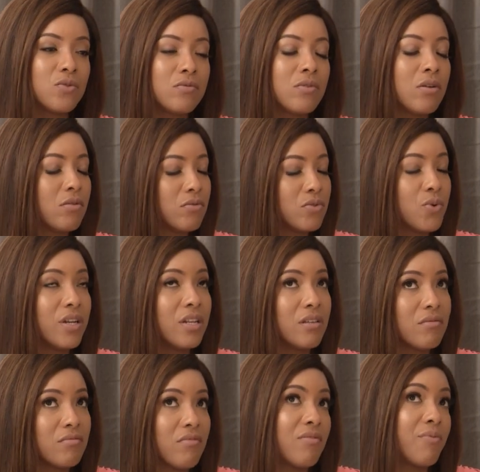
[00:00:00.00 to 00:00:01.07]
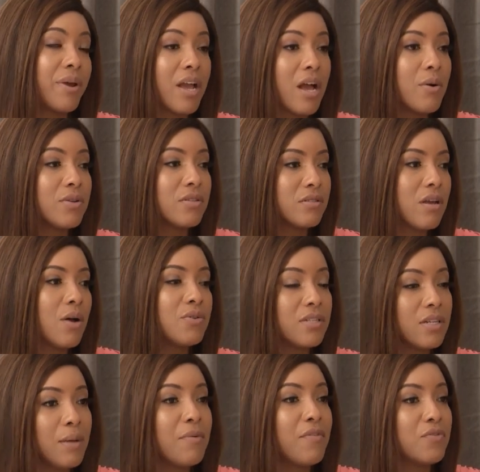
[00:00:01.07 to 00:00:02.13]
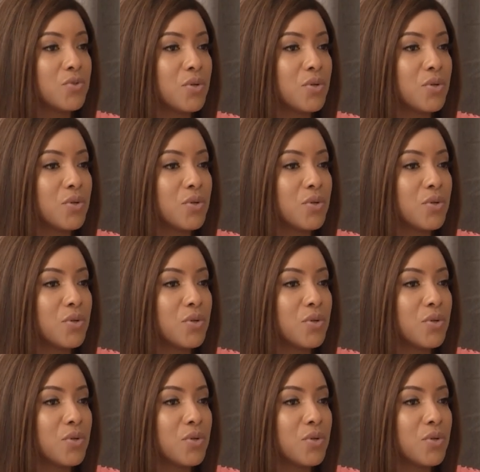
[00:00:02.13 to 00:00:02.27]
No, 23 hours. I was in labor for